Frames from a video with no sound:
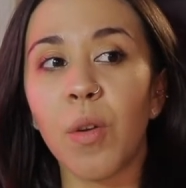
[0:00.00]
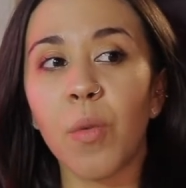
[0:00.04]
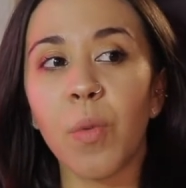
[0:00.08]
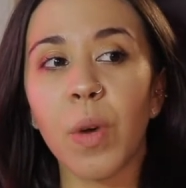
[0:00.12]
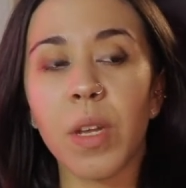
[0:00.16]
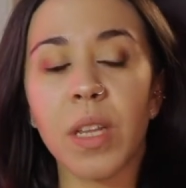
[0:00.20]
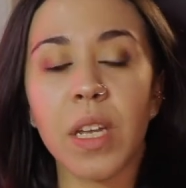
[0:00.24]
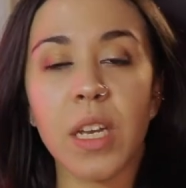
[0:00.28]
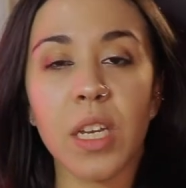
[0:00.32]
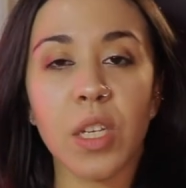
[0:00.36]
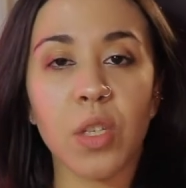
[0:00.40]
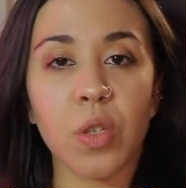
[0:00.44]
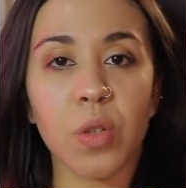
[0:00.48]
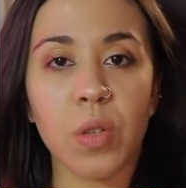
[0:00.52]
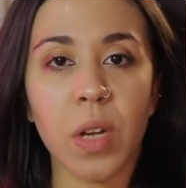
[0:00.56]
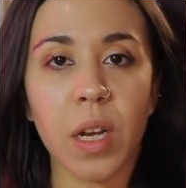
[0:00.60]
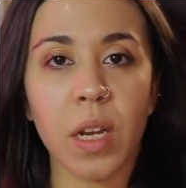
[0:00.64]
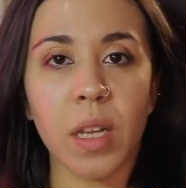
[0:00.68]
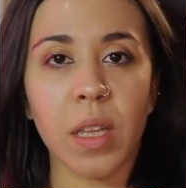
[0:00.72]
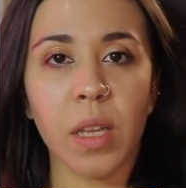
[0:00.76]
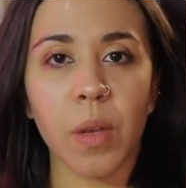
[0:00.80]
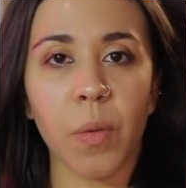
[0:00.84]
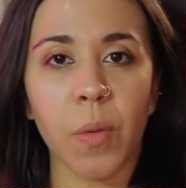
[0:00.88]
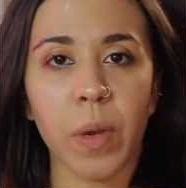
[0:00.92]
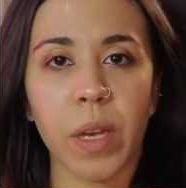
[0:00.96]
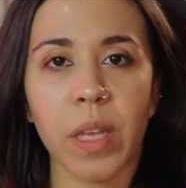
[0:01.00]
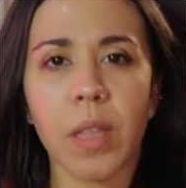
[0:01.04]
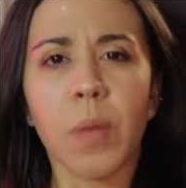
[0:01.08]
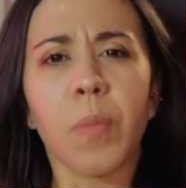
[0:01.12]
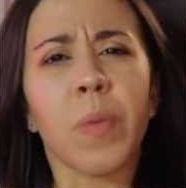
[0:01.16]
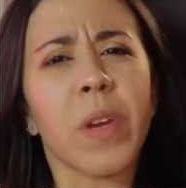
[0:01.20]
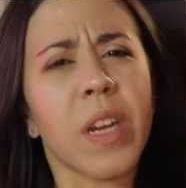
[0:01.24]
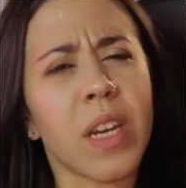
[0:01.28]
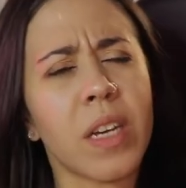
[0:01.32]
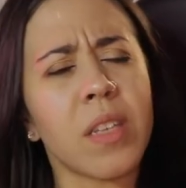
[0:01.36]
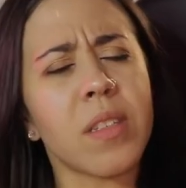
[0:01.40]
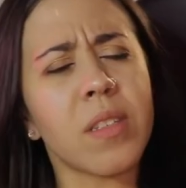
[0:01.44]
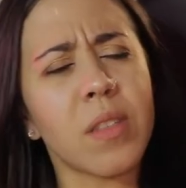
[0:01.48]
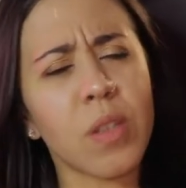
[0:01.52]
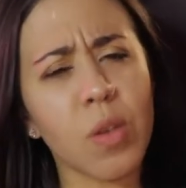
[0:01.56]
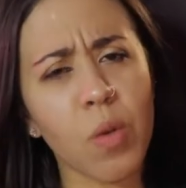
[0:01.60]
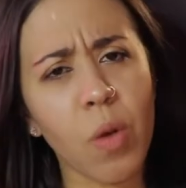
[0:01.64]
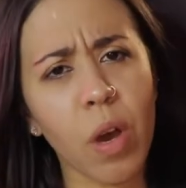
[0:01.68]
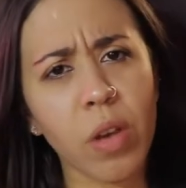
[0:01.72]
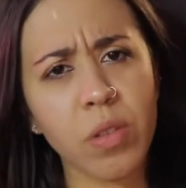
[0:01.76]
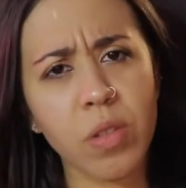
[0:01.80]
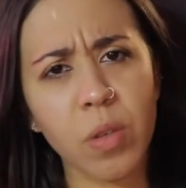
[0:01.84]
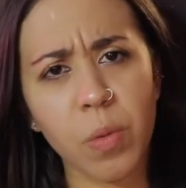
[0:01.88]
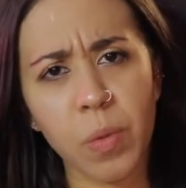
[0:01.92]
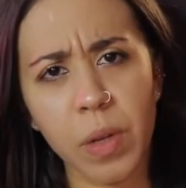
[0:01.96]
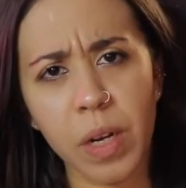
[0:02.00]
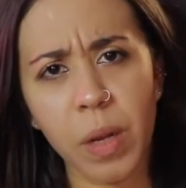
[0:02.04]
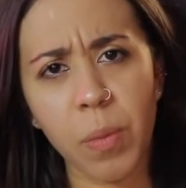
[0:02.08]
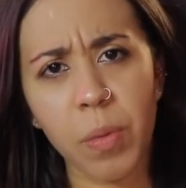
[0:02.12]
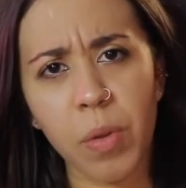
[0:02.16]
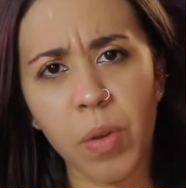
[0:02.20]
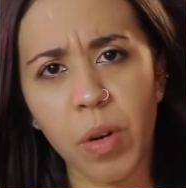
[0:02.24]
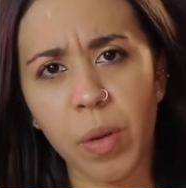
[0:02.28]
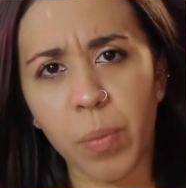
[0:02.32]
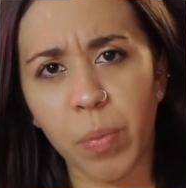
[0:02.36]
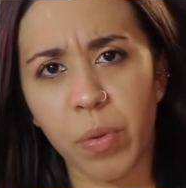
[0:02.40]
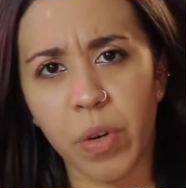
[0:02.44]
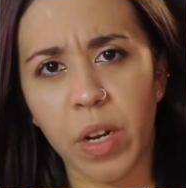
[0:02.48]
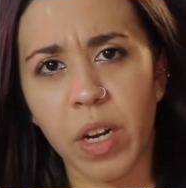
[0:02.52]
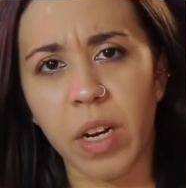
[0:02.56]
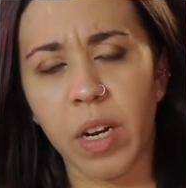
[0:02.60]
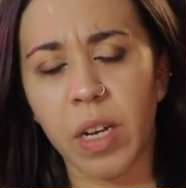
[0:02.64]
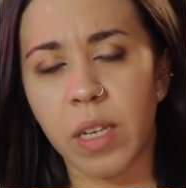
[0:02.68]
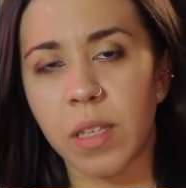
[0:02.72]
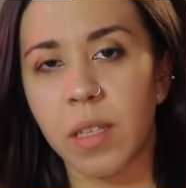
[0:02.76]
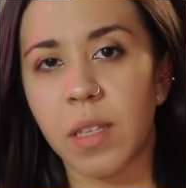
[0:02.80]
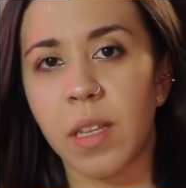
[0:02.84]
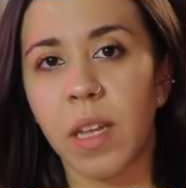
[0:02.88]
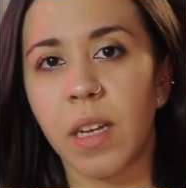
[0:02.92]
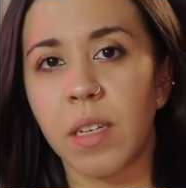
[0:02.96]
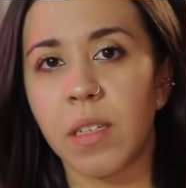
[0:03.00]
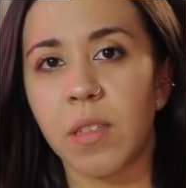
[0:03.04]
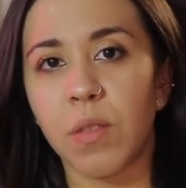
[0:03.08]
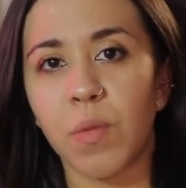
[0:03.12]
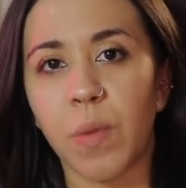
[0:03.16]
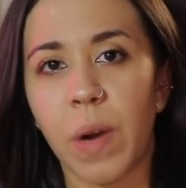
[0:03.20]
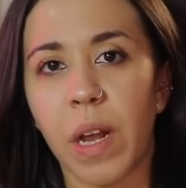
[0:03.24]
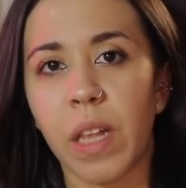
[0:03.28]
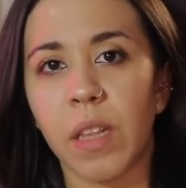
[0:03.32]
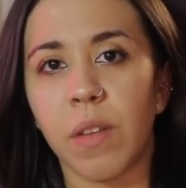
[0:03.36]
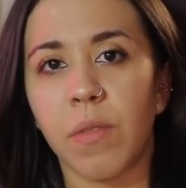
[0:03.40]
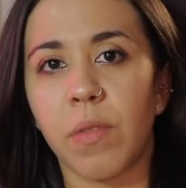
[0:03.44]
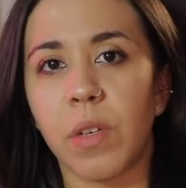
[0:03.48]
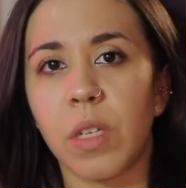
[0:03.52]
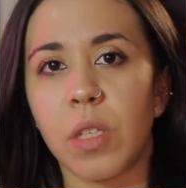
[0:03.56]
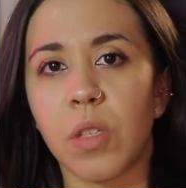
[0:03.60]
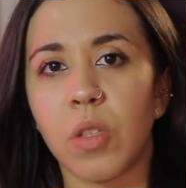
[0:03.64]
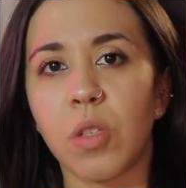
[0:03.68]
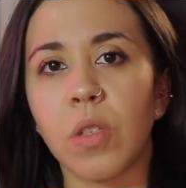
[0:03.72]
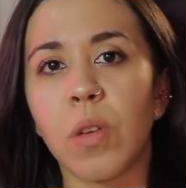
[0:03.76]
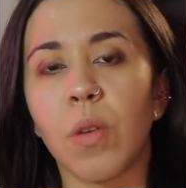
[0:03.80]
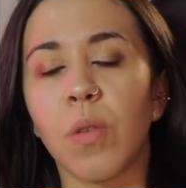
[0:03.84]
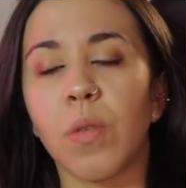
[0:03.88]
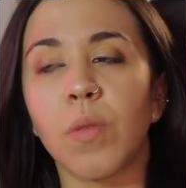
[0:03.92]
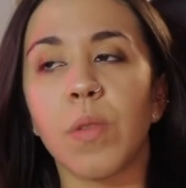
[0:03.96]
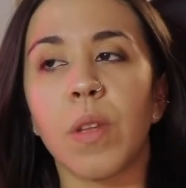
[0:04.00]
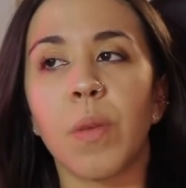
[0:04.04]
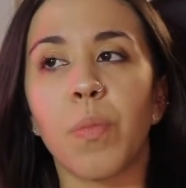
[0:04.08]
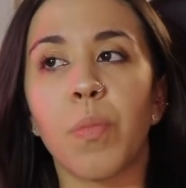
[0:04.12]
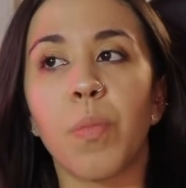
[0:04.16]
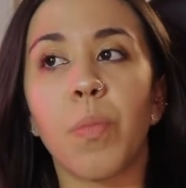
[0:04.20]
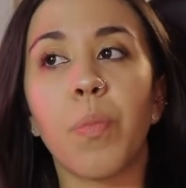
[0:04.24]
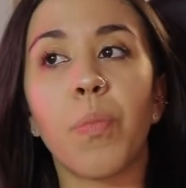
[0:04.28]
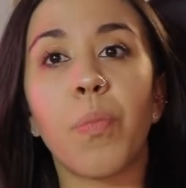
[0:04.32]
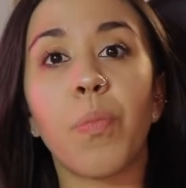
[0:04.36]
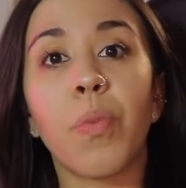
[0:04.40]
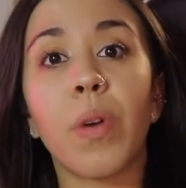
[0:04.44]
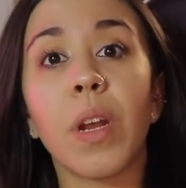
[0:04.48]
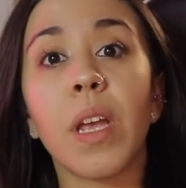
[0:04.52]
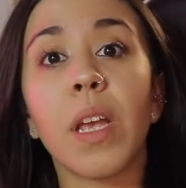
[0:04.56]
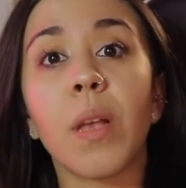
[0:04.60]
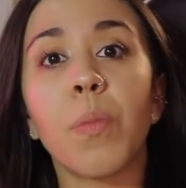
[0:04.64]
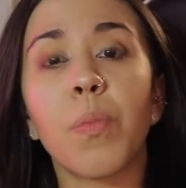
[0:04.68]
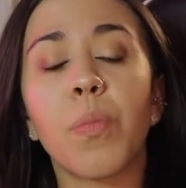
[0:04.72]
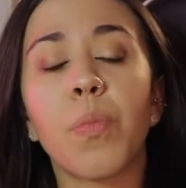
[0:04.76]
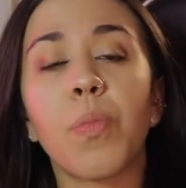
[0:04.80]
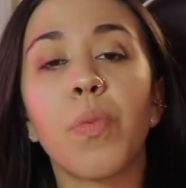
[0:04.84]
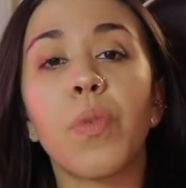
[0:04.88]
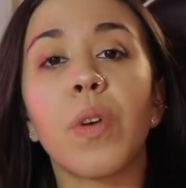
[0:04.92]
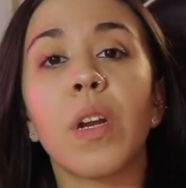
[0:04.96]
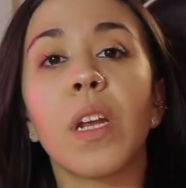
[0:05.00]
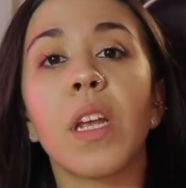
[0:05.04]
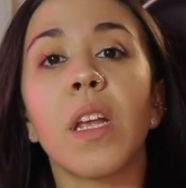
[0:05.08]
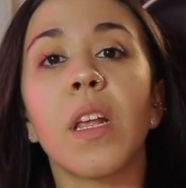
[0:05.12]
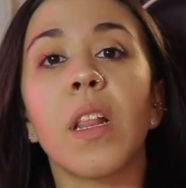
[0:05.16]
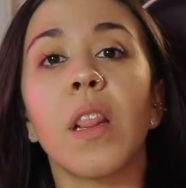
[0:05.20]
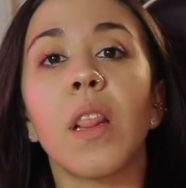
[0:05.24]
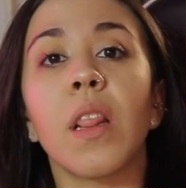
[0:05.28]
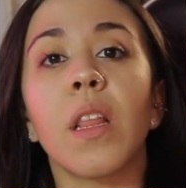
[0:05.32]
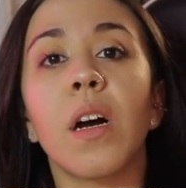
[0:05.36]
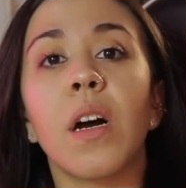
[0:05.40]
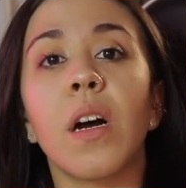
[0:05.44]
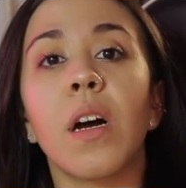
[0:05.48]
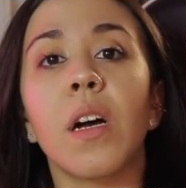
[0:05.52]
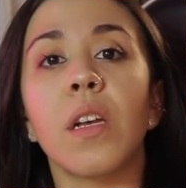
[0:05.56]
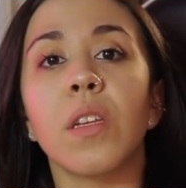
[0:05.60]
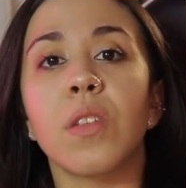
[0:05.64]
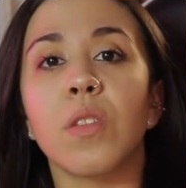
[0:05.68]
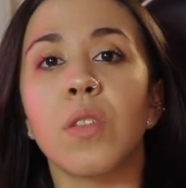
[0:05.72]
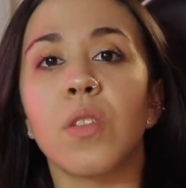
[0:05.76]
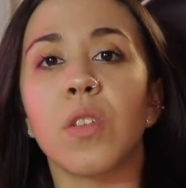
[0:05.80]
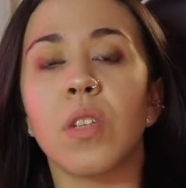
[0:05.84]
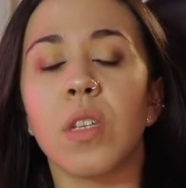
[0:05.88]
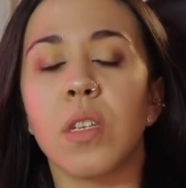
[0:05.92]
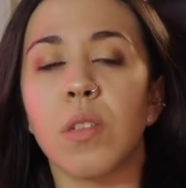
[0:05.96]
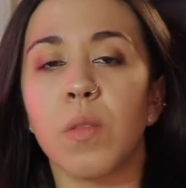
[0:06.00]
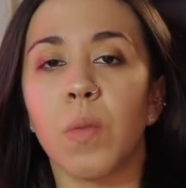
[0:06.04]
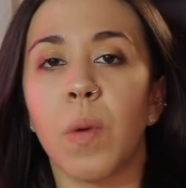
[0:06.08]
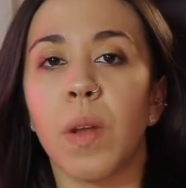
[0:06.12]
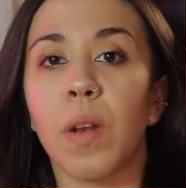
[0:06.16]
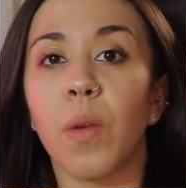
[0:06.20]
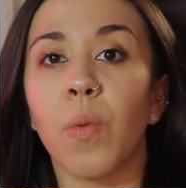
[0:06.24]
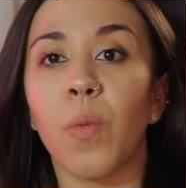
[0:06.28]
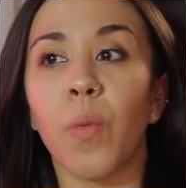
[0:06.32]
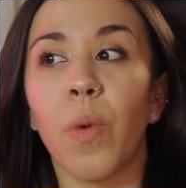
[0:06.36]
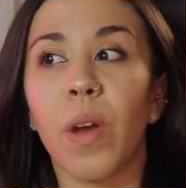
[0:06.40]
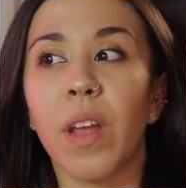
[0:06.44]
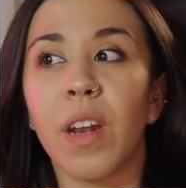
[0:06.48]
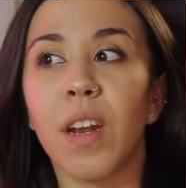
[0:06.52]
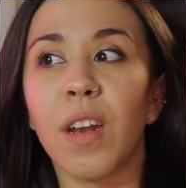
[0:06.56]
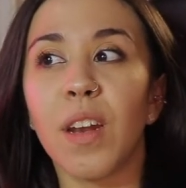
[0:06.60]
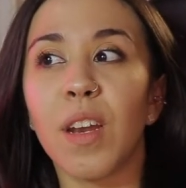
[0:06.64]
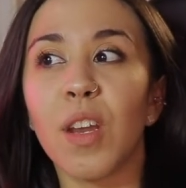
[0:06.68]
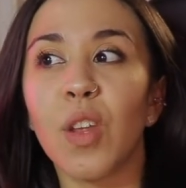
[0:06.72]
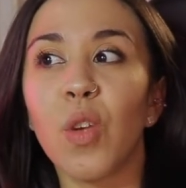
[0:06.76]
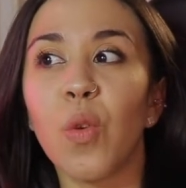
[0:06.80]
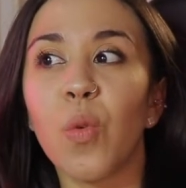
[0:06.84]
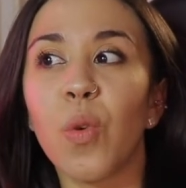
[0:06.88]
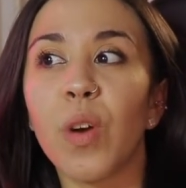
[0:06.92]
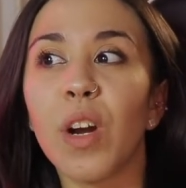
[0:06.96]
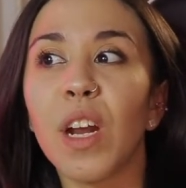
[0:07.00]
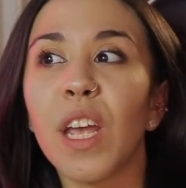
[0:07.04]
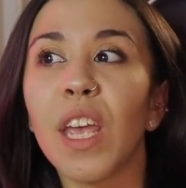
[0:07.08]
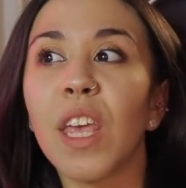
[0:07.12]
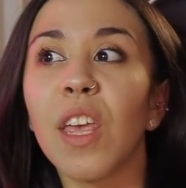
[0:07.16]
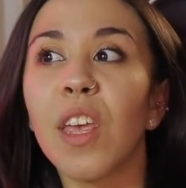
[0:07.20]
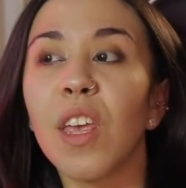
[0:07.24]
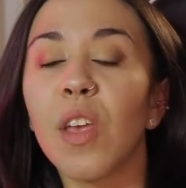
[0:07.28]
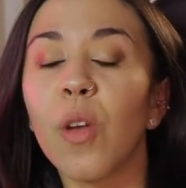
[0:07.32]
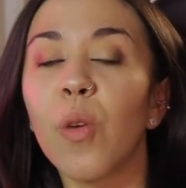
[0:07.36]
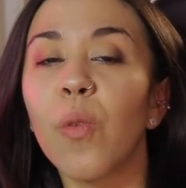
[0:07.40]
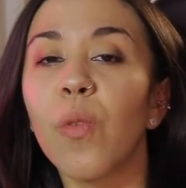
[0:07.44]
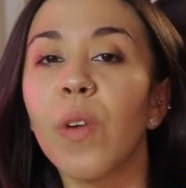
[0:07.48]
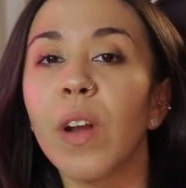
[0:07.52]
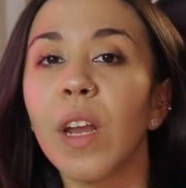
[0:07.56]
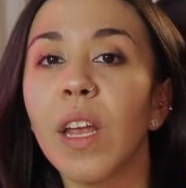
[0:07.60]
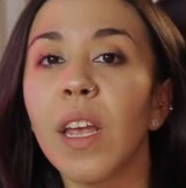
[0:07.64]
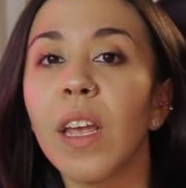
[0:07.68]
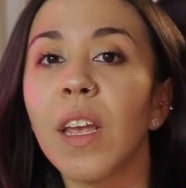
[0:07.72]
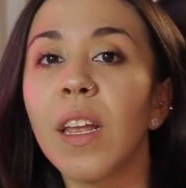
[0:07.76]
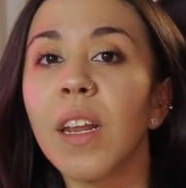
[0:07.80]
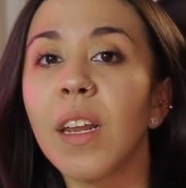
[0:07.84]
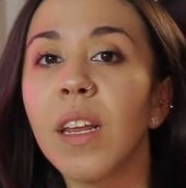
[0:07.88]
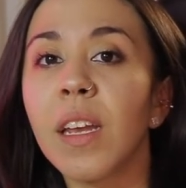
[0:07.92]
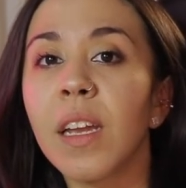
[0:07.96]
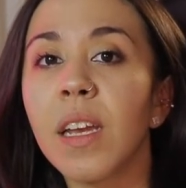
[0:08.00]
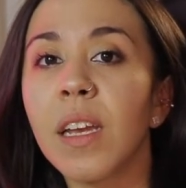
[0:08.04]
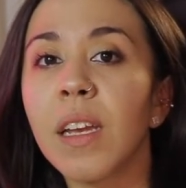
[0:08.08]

what they are struggling with because you also want to build a product that is relevant. So the pre pre launch is when when you are hearing,